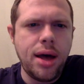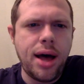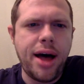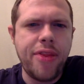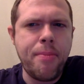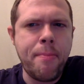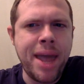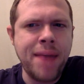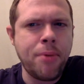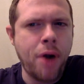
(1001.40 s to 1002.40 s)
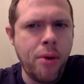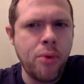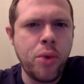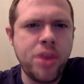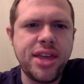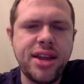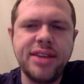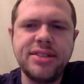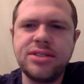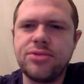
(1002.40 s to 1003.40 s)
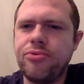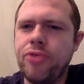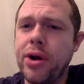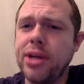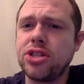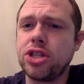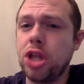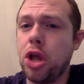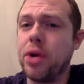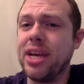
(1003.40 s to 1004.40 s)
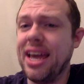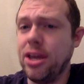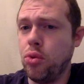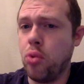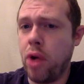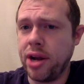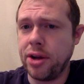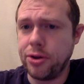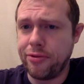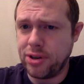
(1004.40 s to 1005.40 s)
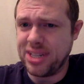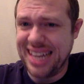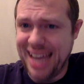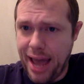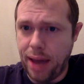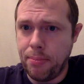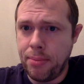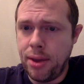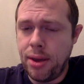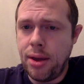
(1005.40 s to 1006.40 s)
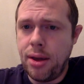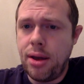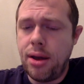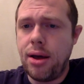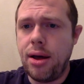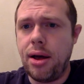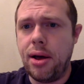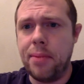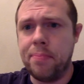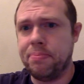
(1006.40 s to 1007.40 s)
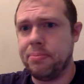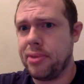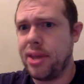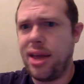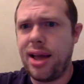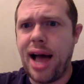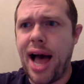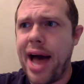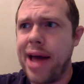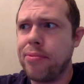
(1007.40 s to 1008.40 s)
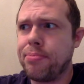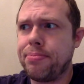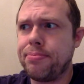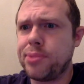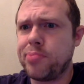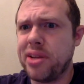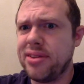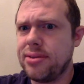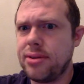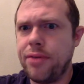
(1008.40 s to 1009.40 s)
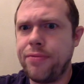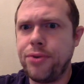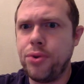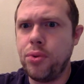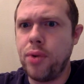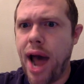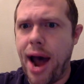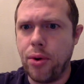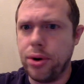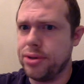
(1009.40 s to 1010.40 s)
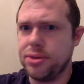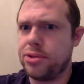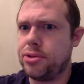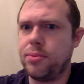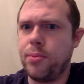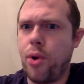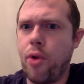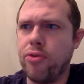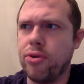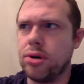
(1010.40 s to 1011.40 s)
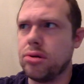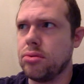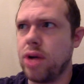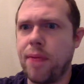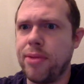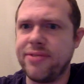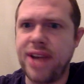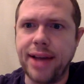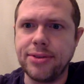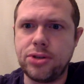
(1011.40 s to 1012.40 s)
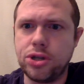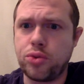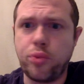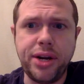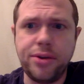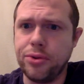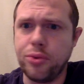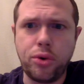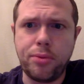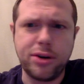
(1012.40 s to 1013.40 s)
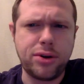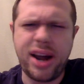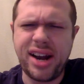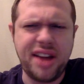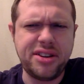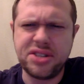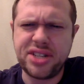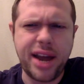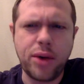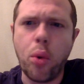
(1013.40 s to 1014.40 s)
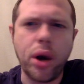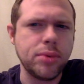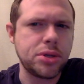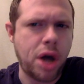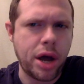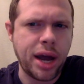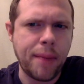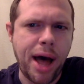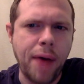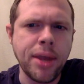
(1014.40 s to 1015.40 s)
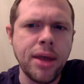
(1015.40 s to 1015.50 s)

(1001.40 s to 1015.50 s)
The main problem with it is it's very slow to get you running on your first game. I spent a few hours over a couple of nights just reading through the rulebook, trying to understand what it was talking about.